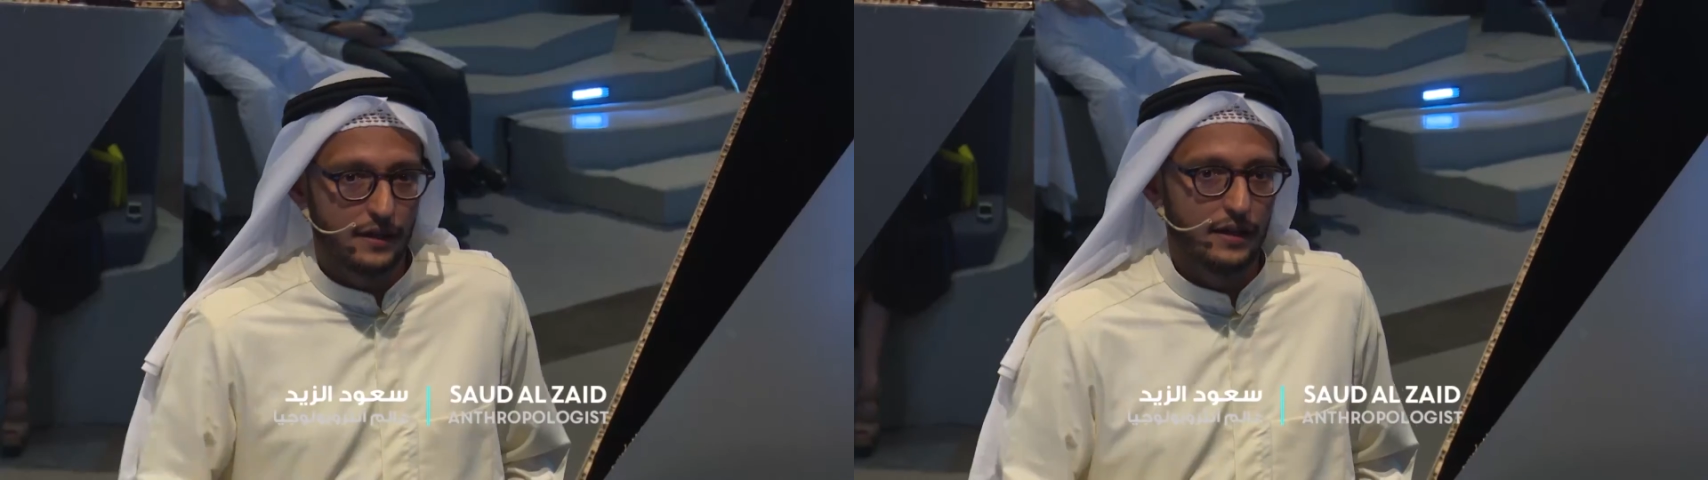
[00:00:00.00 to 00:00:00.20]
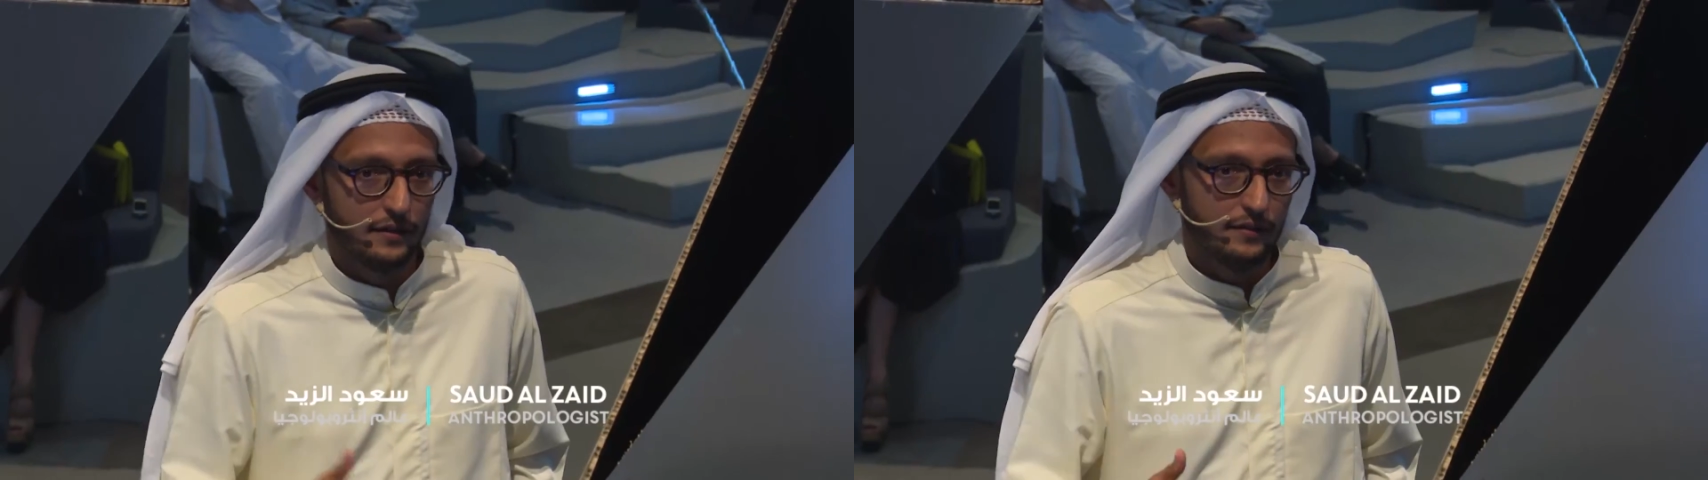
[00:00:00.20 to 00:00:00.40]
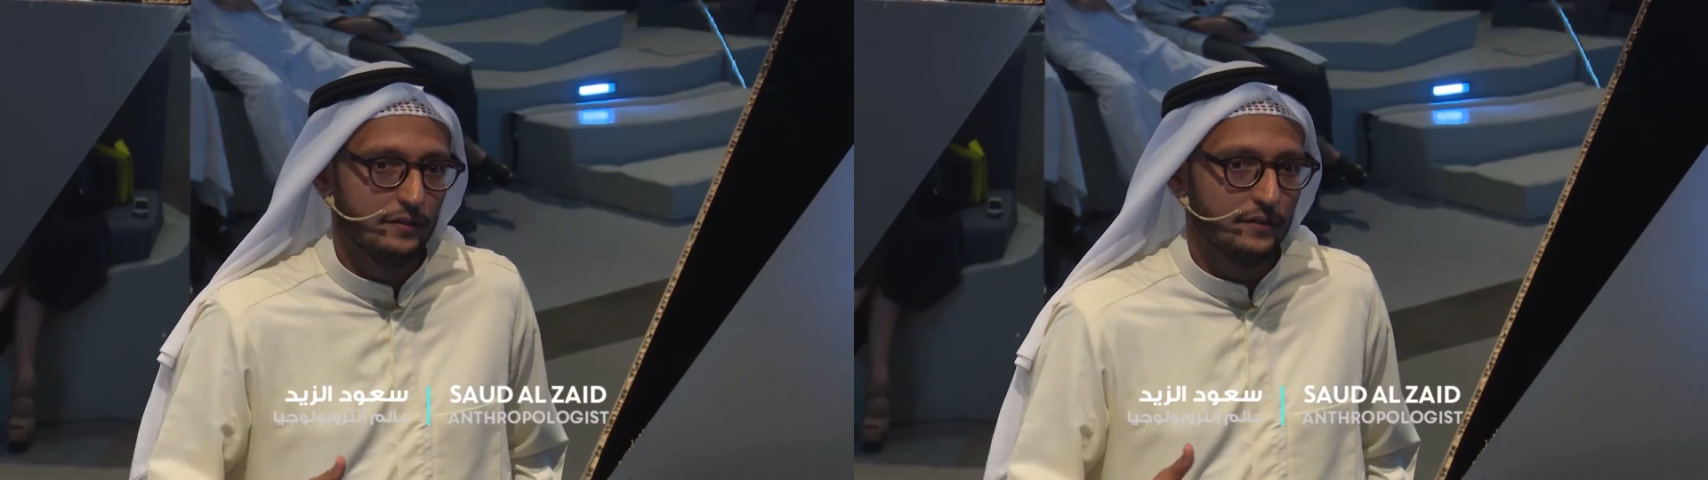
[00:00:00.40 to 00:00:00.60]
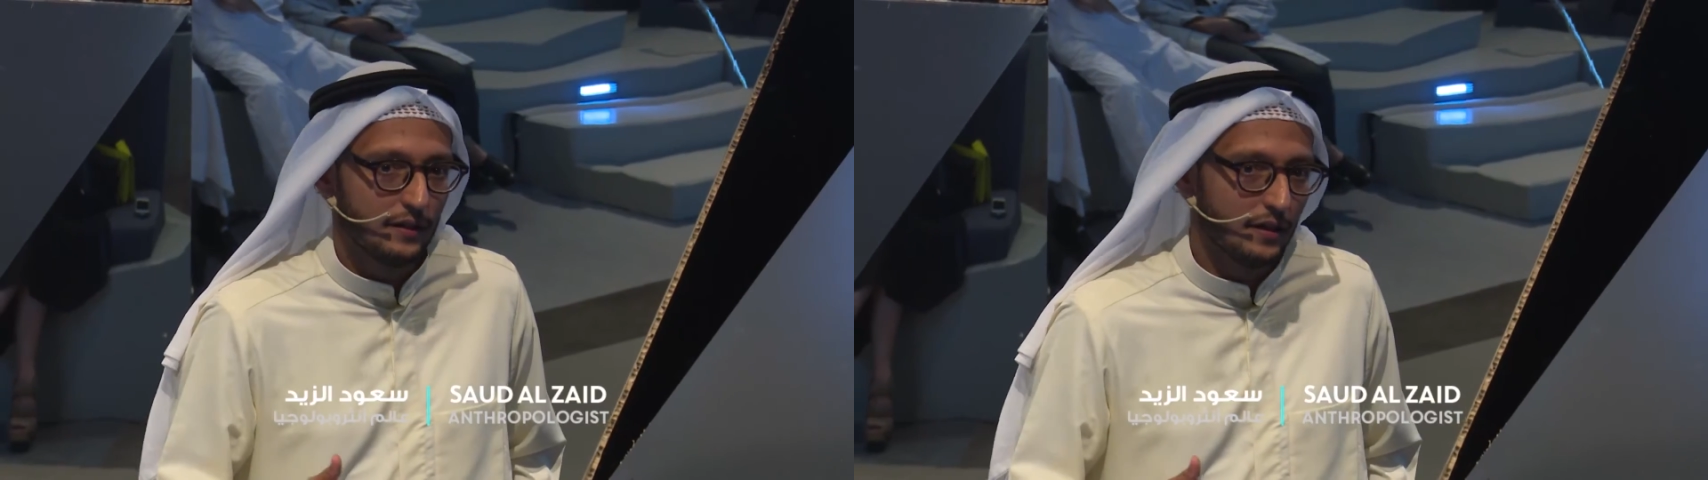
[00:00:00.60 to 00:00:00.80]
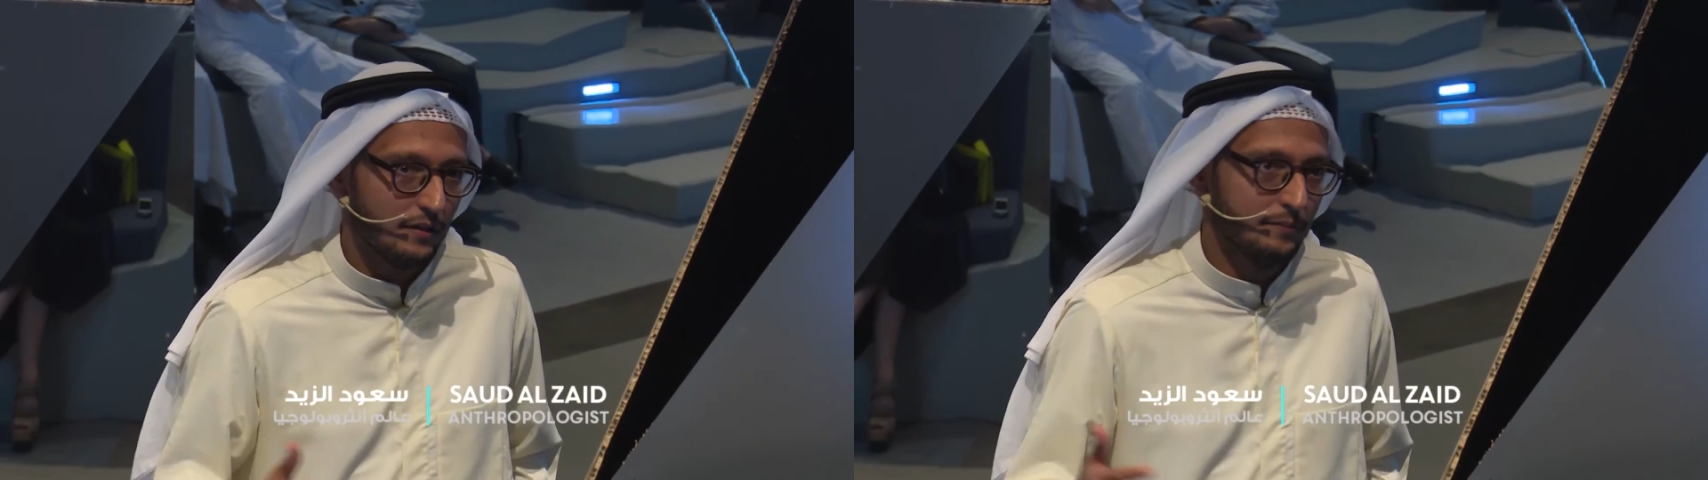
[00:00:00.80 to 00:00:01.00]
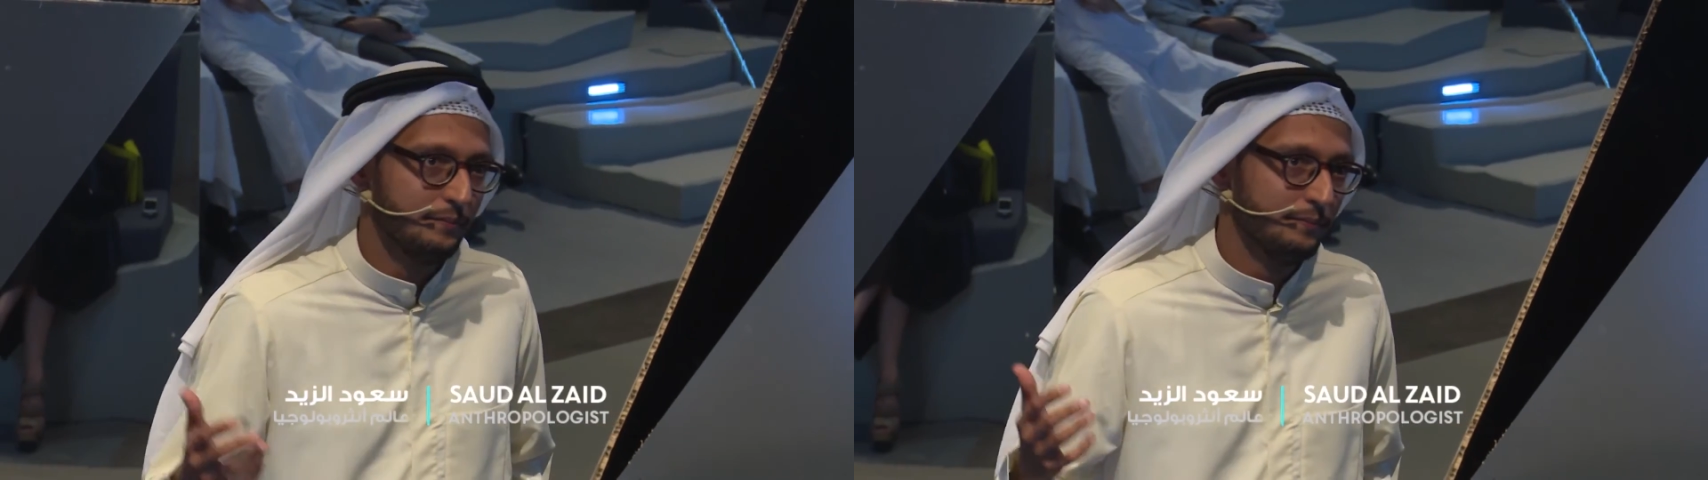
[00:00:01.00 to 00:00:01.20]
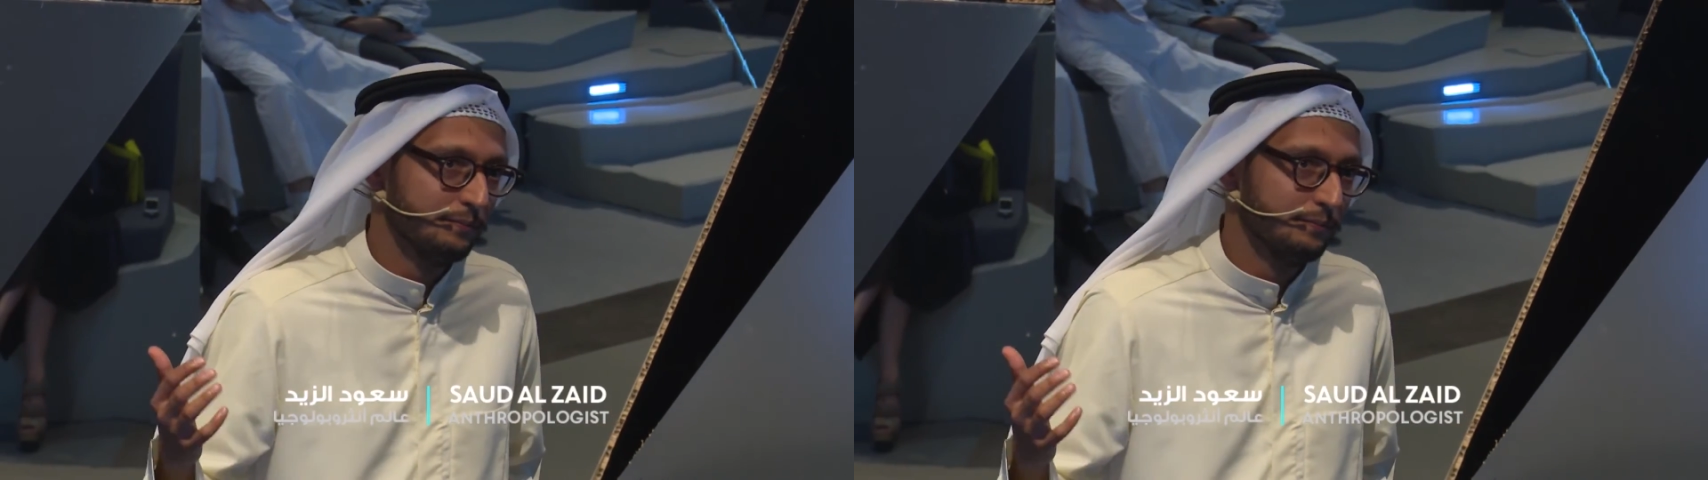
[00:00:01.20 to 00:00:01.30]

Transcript: and um,